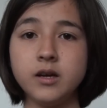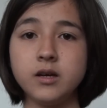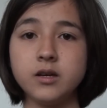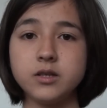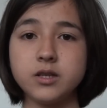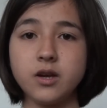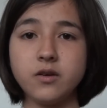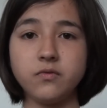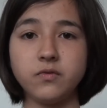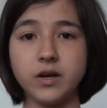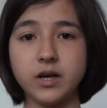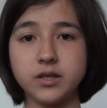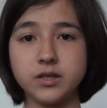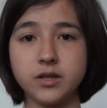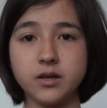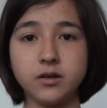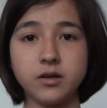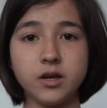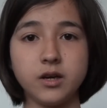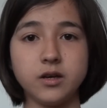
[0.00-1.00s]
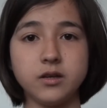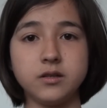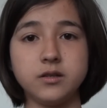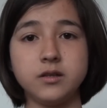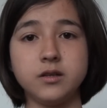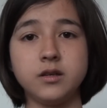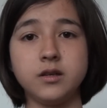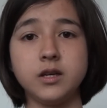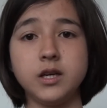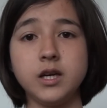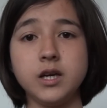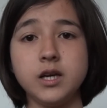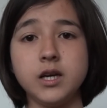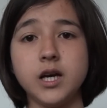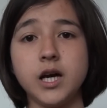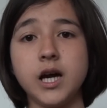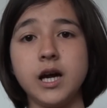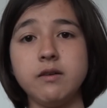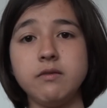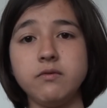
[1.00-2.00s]
So far, so good.
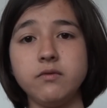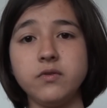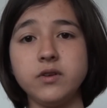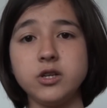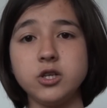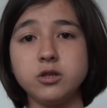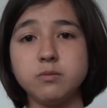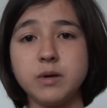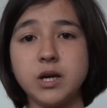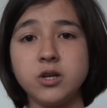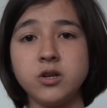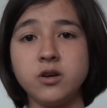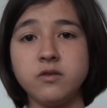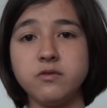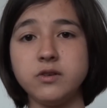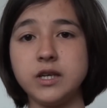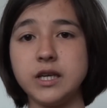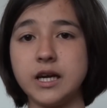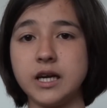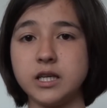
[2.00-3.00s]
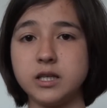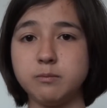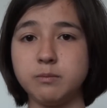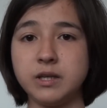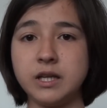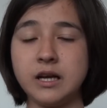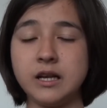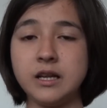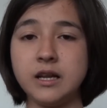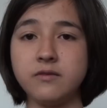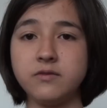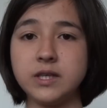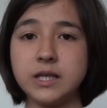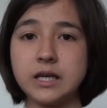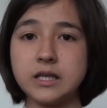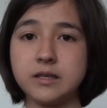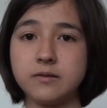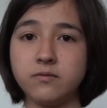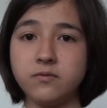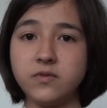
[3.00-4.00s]
I haven't finished my novel yet, but I'd love to
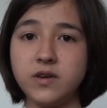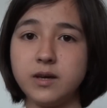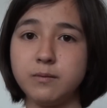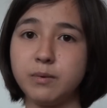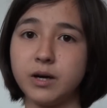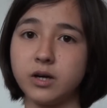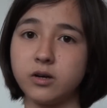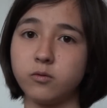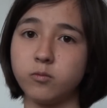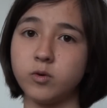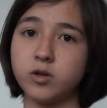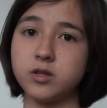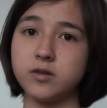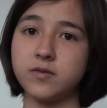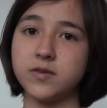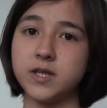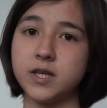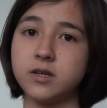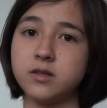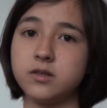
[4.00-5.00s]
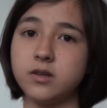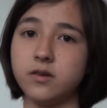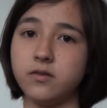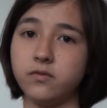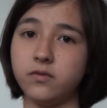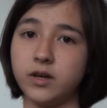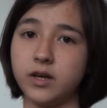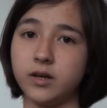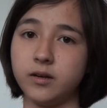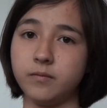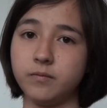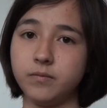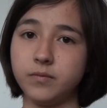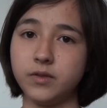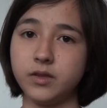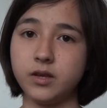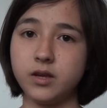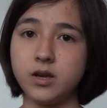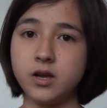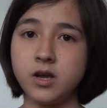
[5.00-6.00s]
get some feedback of what I've done so far.
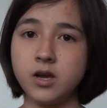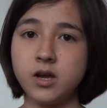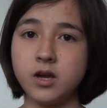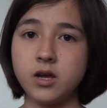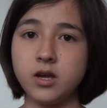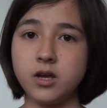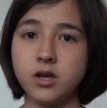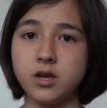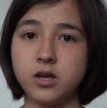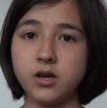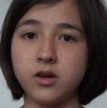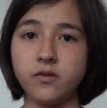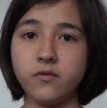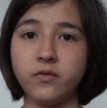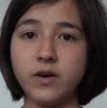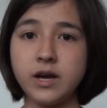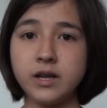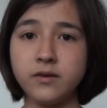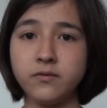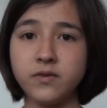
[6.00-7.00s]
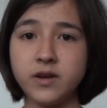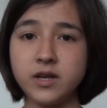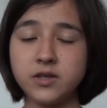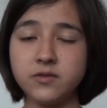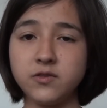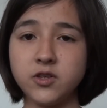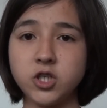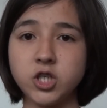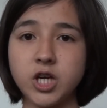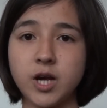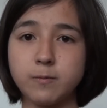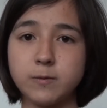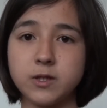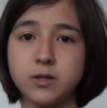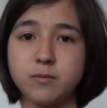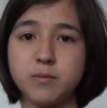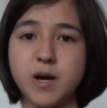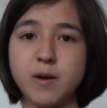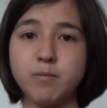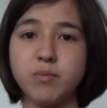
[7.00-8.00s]
You can find the first few chapters
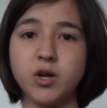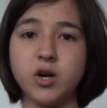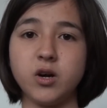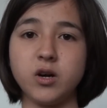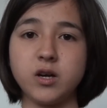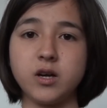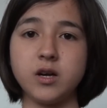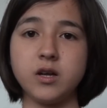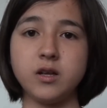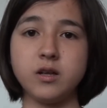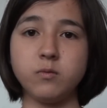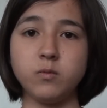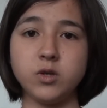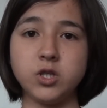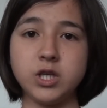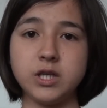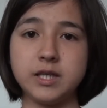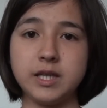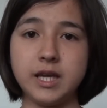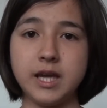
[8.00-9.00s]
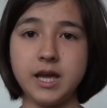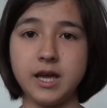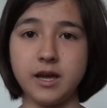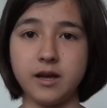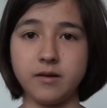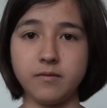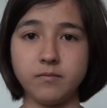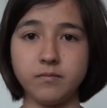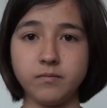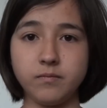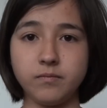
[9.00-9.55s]
on my blog, which is here.